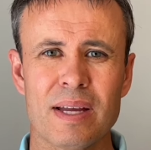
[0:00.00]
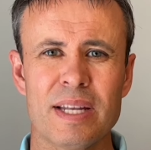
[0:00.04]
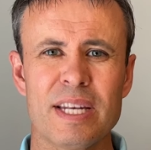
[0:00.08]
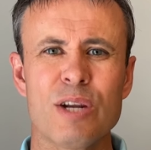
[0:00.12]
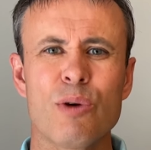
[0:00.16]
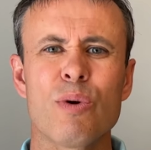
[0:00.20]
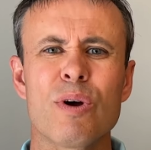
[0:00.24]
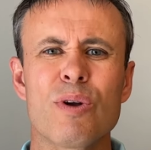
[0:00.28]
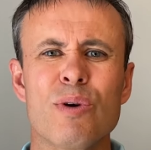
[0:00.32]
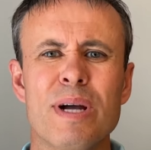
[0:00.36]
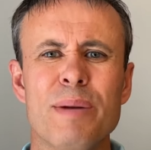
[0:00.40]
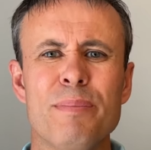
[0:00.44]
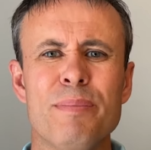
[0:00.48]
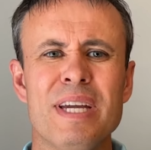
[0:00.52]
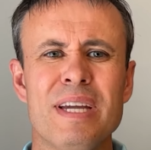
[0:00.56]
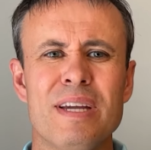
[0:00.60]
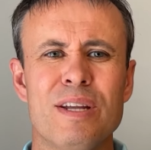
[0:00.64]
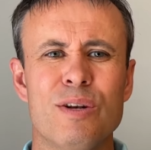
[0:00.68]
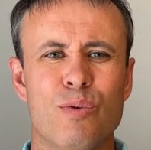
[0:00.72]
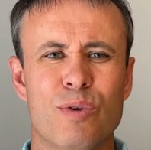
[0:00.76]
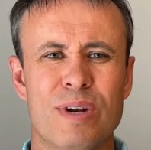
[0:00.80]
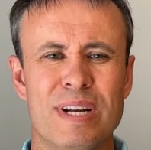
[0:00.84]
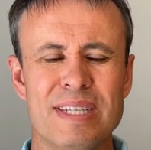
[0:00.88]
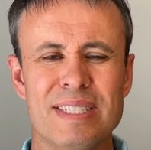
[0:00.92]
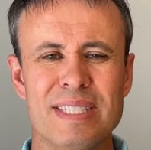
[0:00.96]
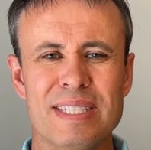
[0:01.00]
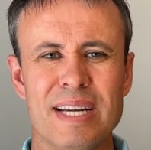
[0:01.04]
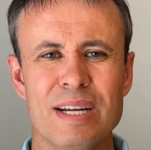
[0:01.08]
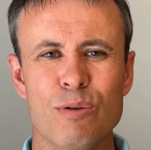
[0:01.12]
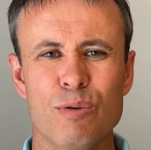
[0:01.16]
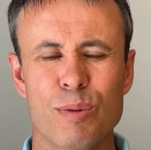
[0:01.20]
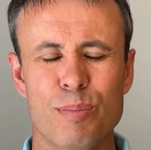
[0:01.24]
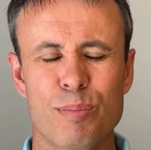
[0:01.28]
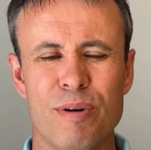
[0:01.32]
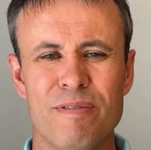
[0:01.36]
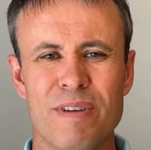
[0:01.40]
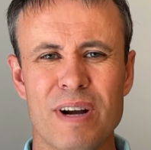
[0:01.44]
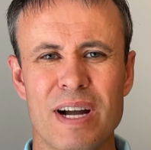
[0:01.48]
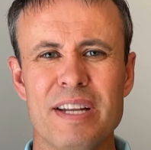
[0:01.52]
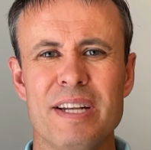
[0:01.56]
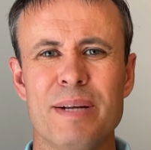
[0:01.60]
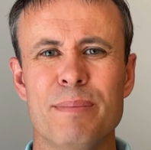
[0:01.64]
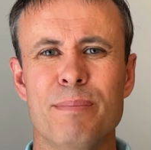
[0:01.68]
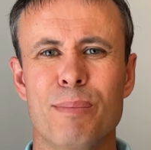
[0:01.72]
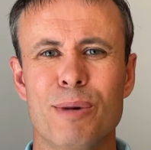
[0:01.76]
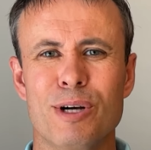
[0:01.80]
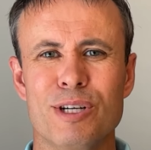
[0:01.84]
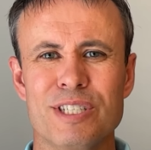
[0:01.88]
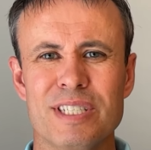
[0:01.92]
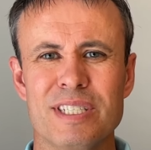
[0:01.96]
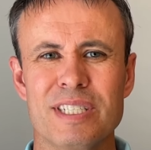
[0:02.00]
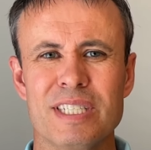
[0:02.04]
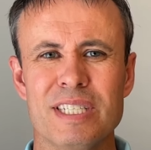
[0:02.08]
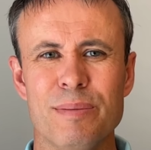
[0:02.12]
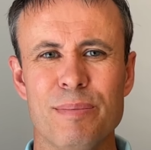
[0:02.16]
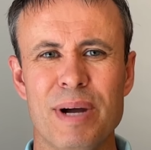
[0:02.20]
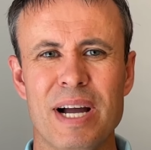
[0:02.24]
Now, what do I mean when I say it will provide emergency